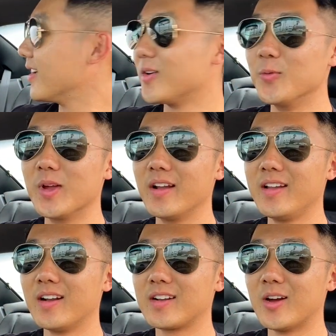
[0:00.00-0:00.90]
we are
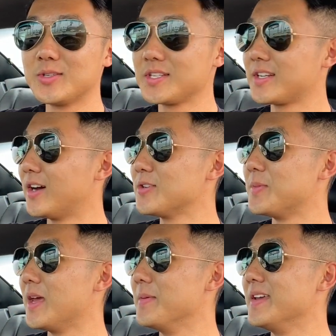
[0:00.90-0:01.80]
here, coast to coast,
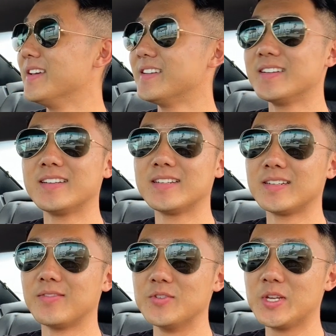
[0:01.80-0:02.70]
baby.
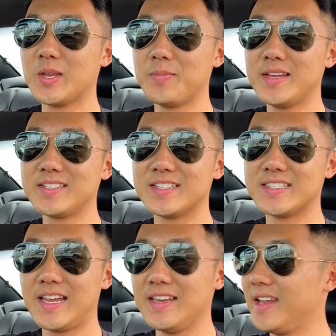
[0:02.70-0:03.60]
Virginia Beach to
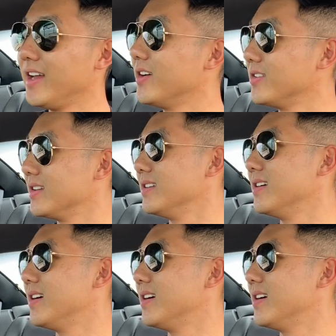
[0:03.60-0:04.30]
San Diego in